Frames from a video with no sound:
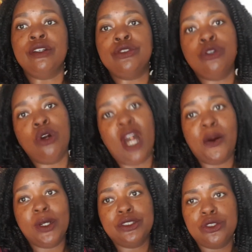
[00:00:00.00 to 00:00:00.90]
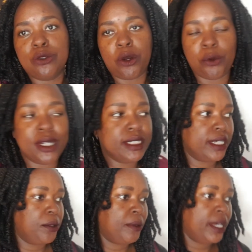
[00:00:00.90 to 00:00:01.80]
So I want to do a quick
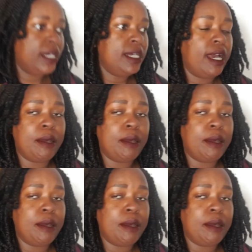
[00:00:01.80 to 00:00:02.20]
DIY.